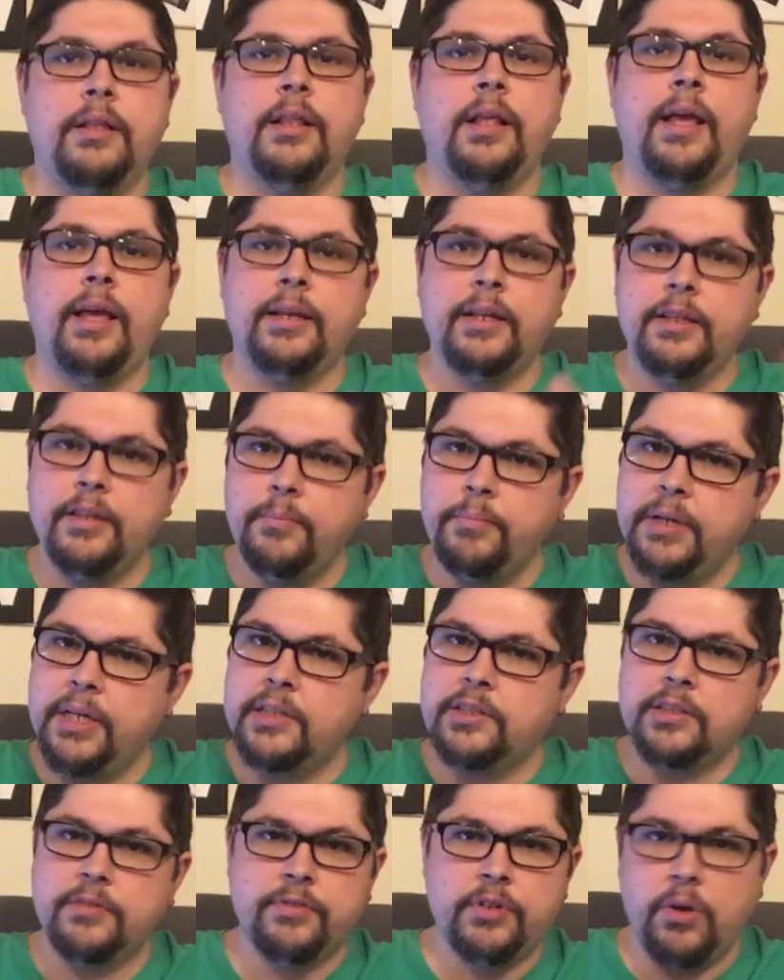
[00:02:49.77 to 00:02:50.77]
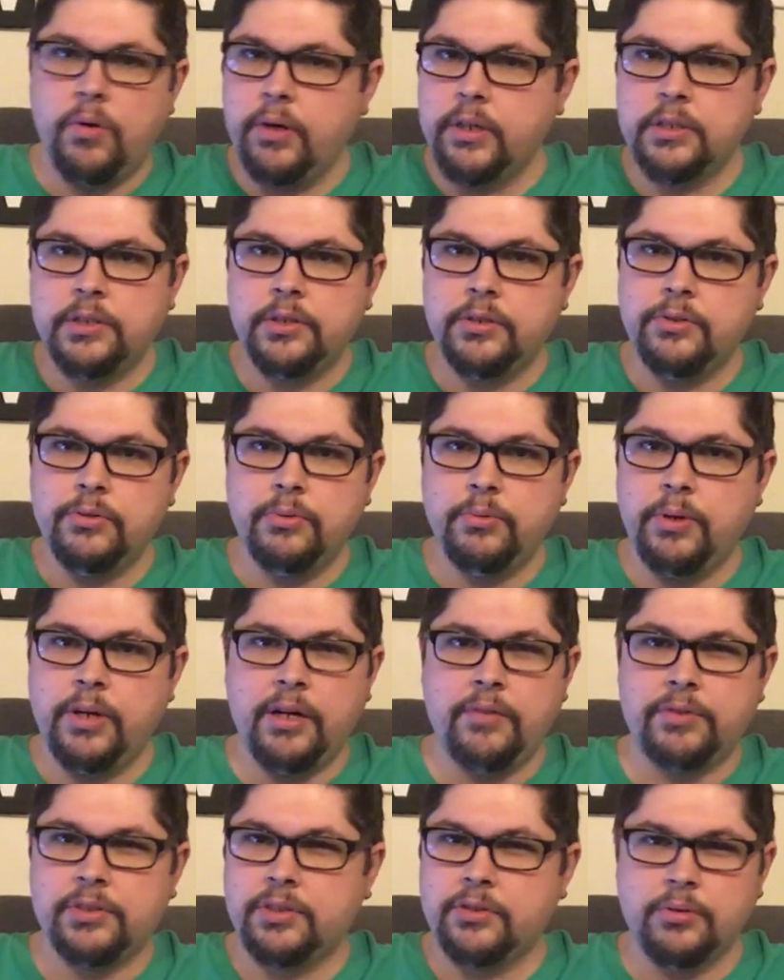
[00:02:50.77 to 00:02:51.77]
And in the midst of going to
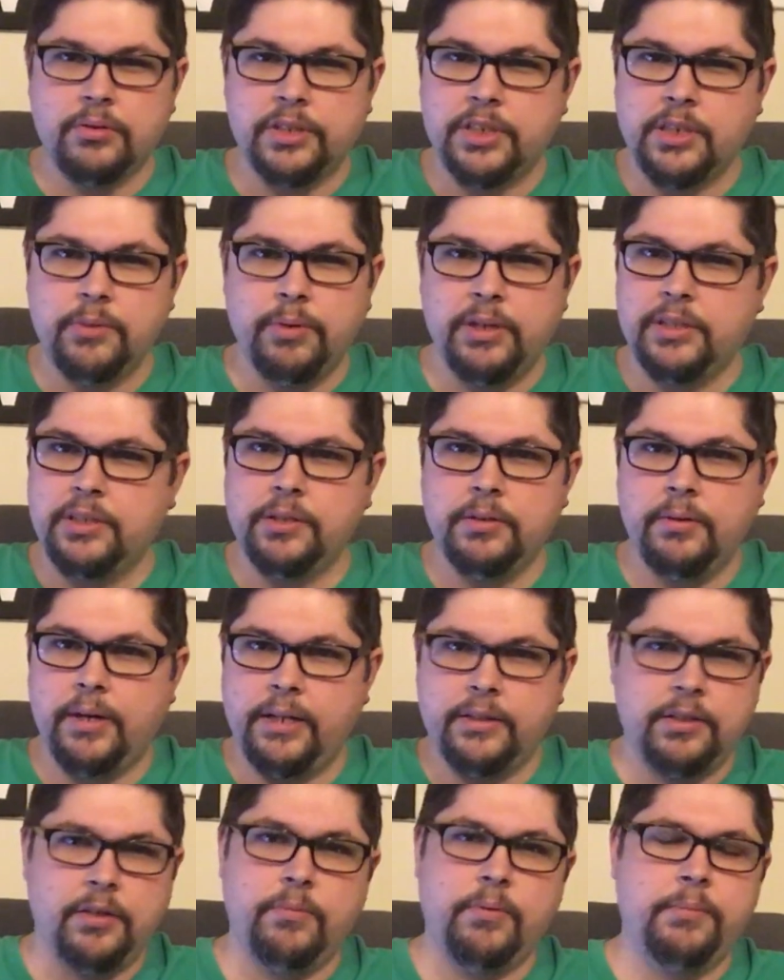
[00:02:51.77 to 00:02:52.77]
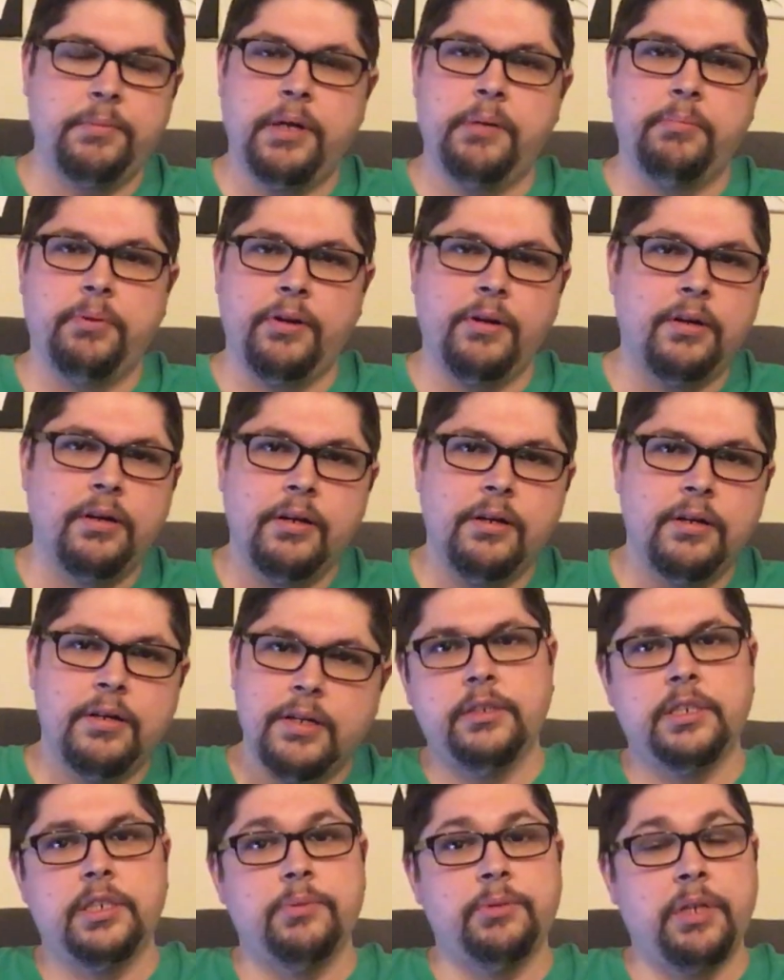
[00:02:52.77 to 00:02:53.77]
whatever store she went to, I don't remember,
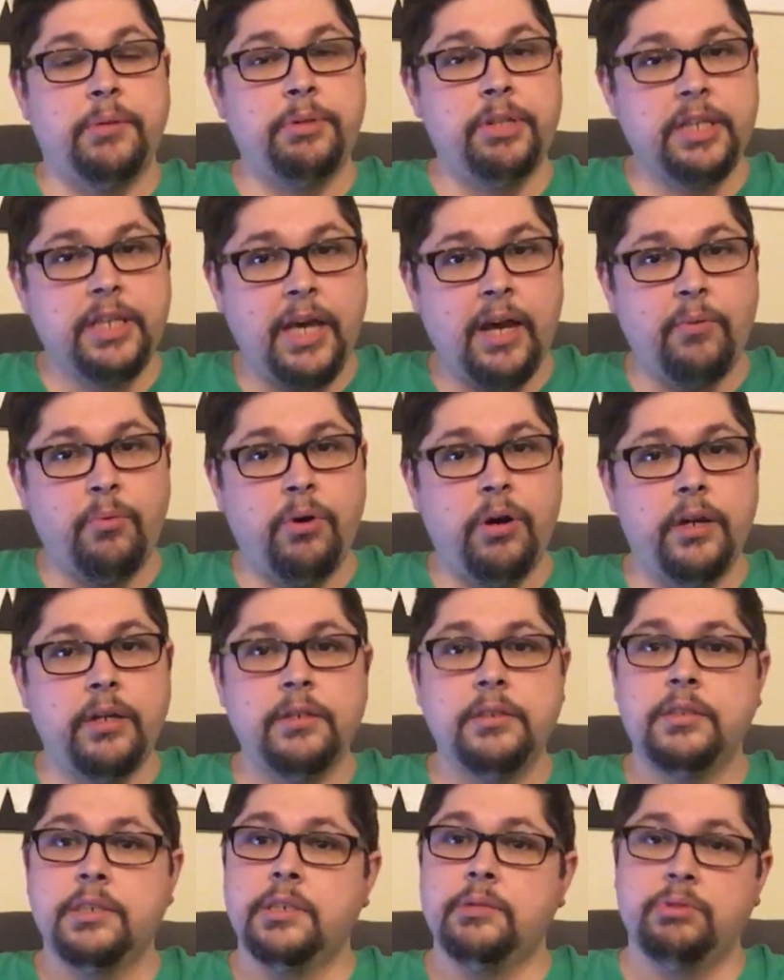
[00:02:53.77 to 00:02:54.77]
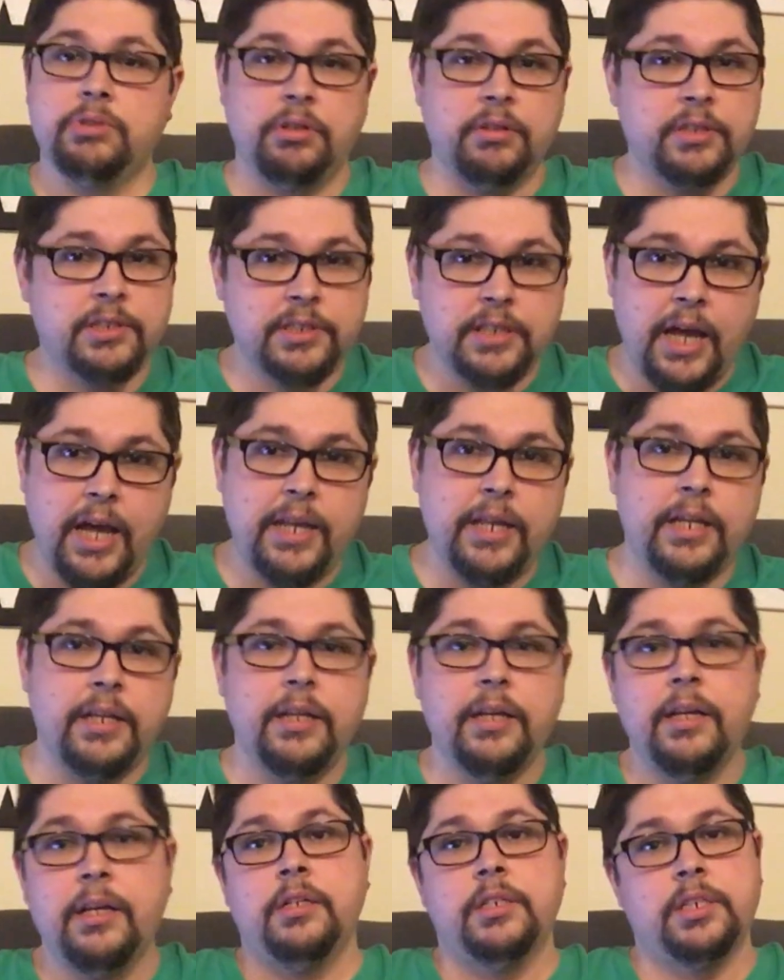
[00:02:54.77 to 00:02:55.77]
she was able to get one. She was all excited.
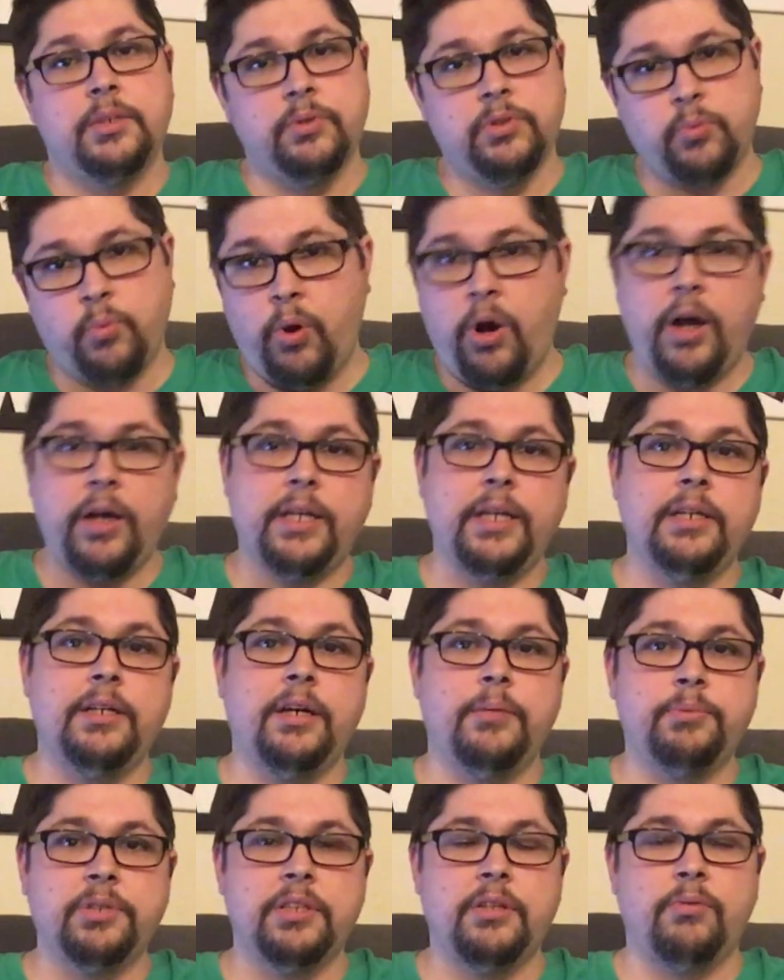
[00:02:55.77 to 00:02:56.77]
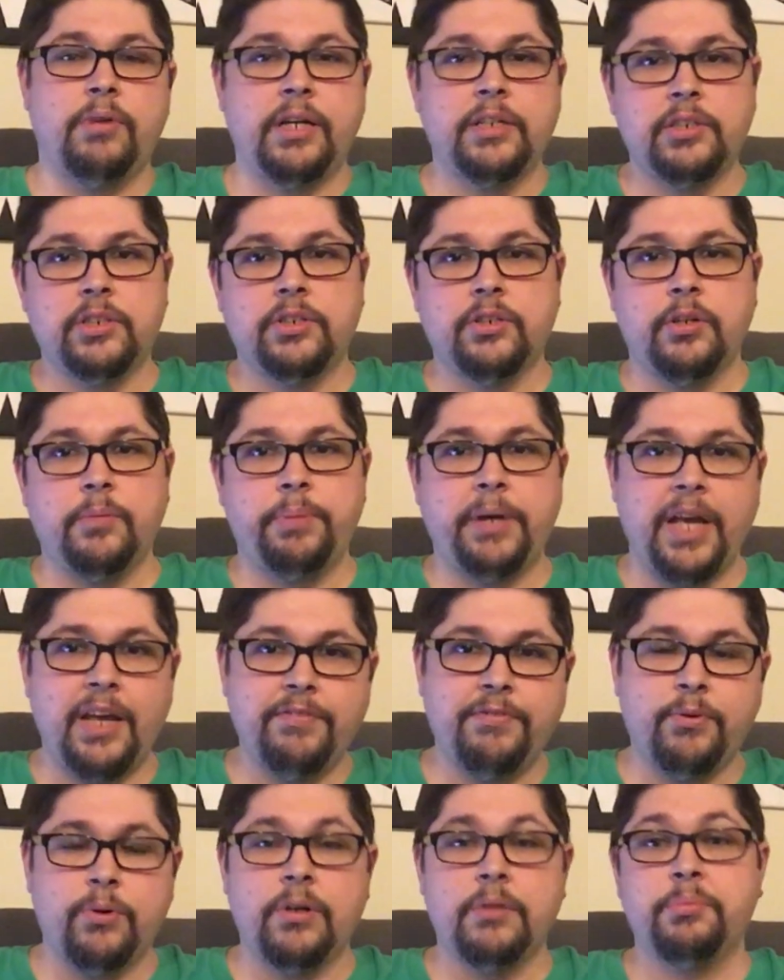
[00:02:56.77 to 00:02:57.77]
She was walking up to the register to pay
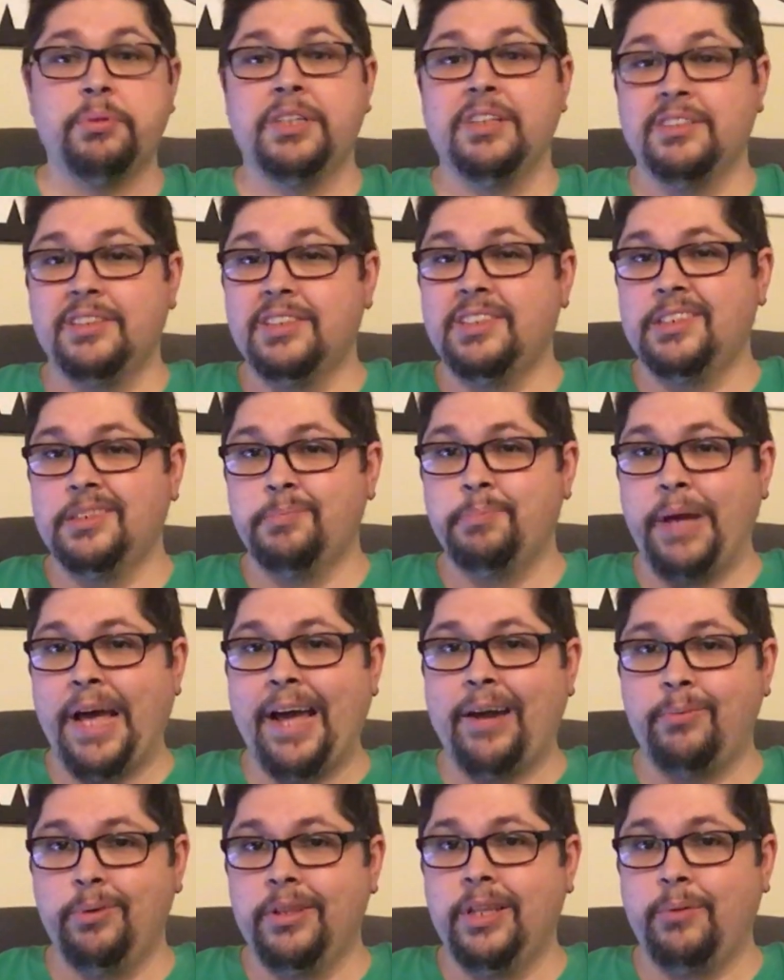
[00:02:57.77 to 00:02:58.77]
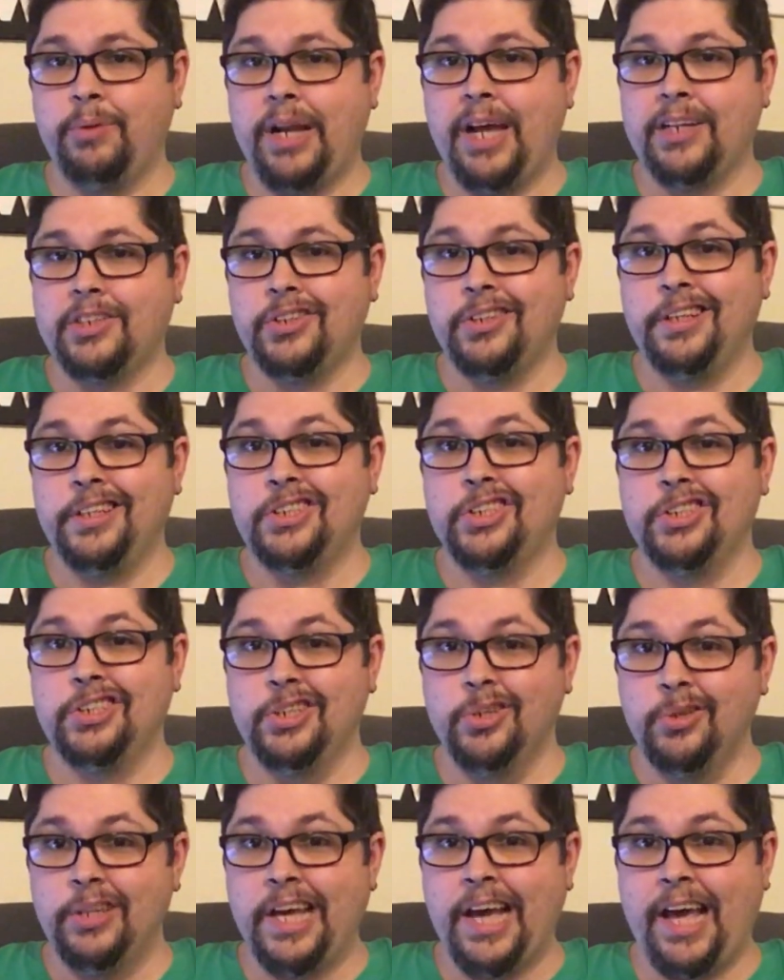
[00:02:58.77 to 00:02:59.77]
for it, because this is back when they would actually let you
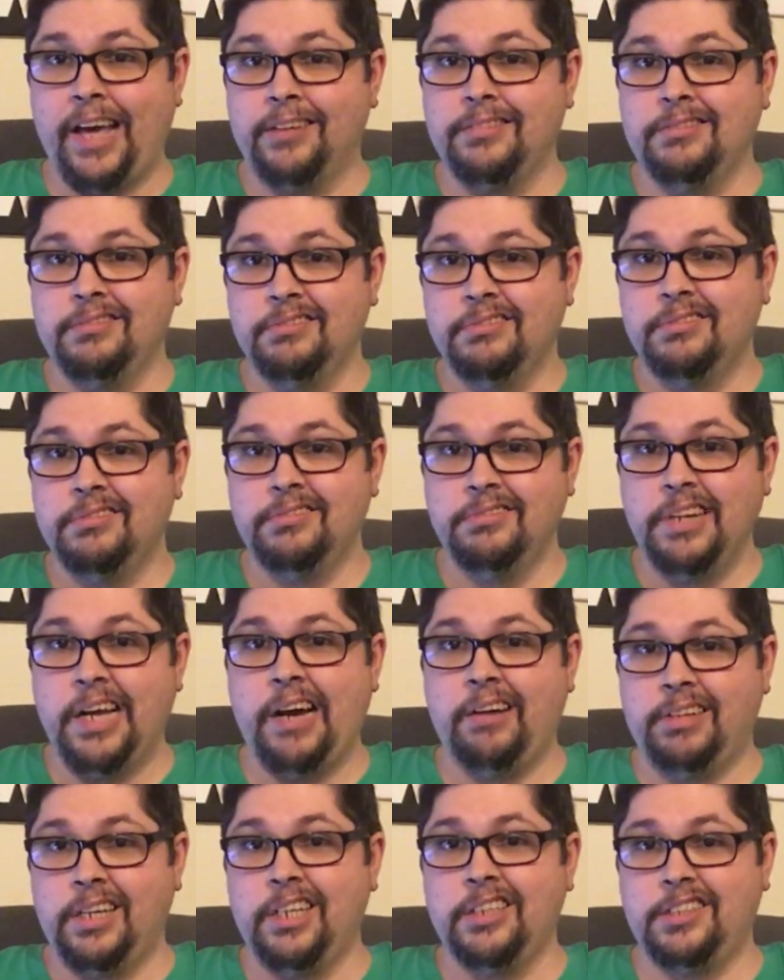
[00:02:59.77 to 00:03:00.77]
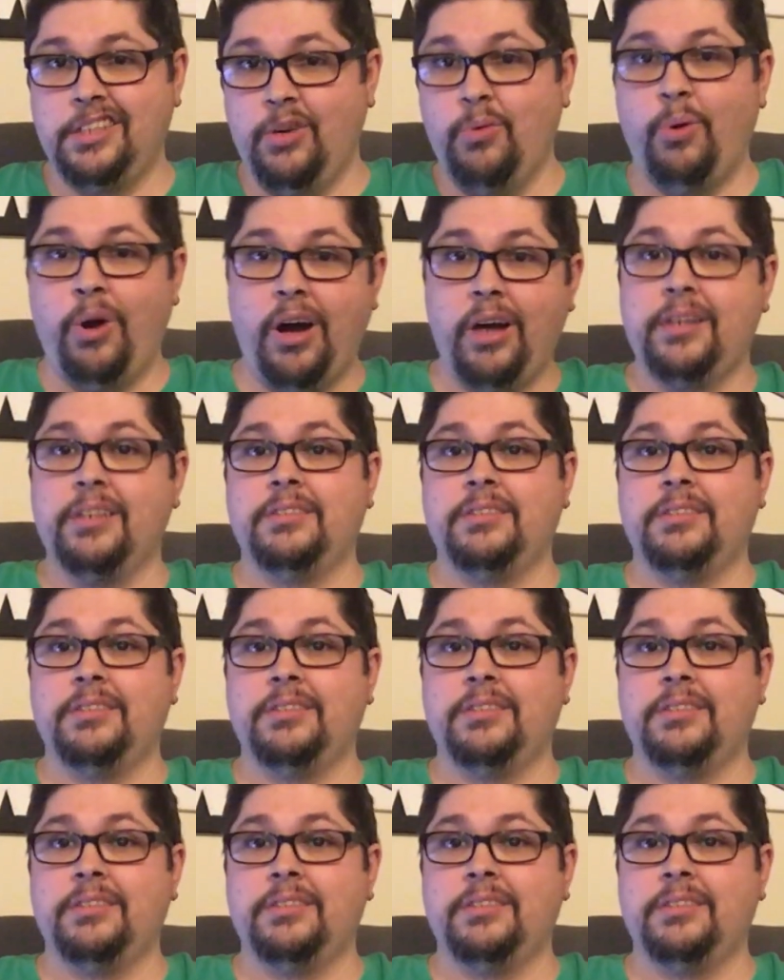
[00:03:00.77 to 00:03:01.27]
do that. Nowadays, they'll walk it